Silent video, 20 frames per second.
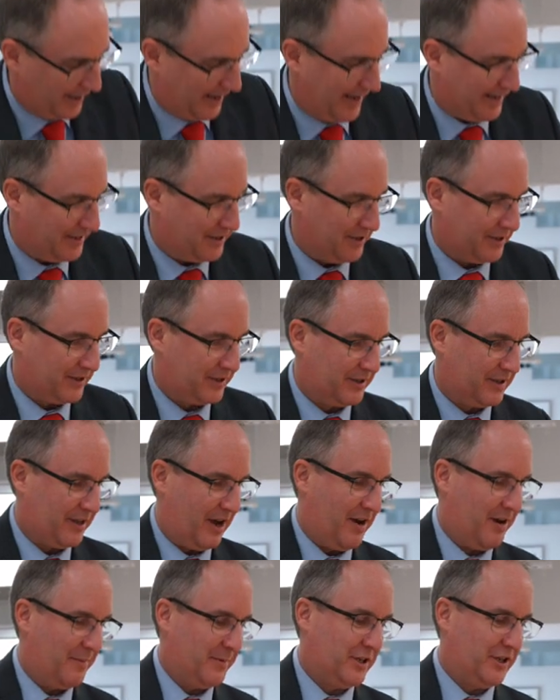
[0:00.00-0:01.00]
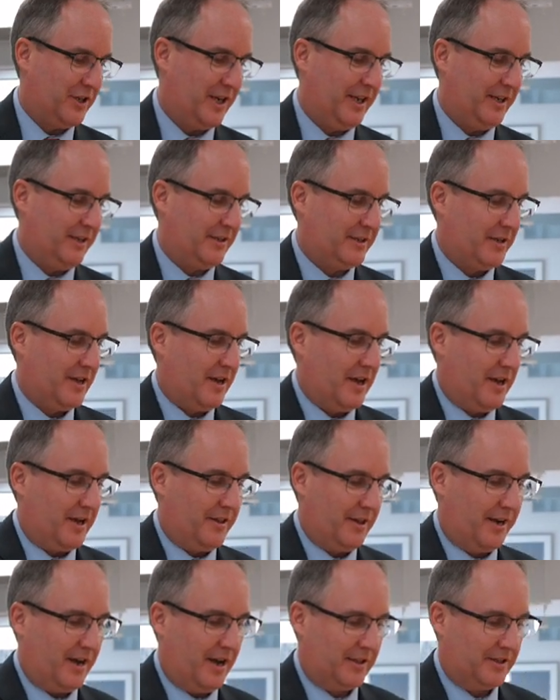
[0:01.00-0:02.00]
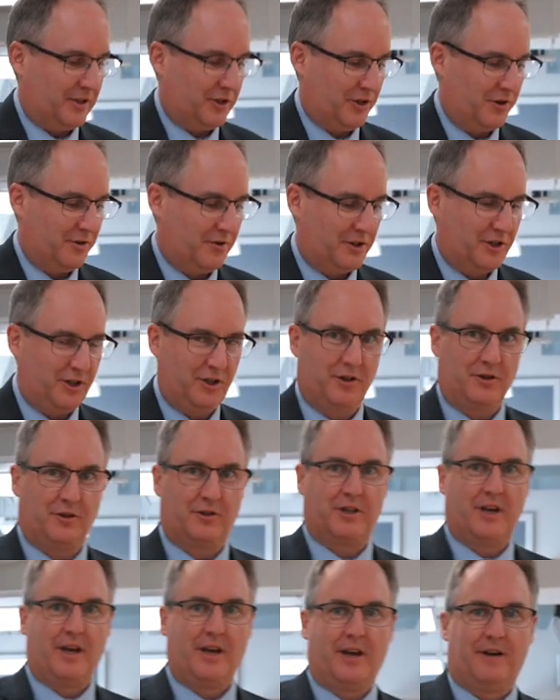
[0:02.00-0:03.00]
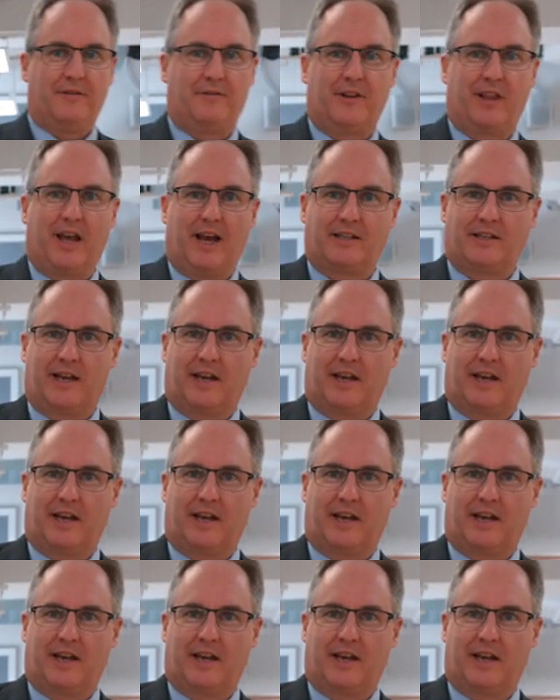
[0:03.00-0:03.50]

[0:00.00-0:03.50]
the latest sewing machines that our students use for their